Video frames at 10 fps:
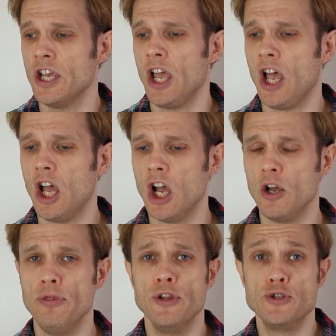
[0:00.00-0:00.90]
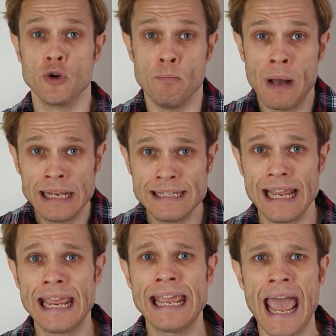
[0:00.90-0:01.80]
the
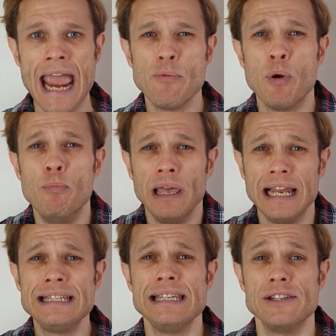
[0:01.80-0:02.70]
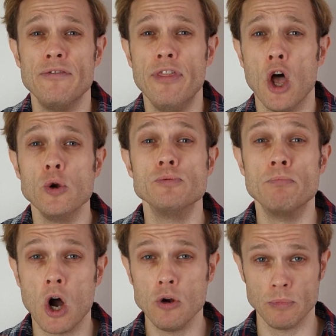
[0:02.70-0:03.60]
dramatic capabilities of those
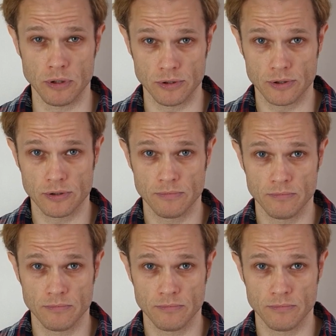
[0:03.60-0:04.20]
moments.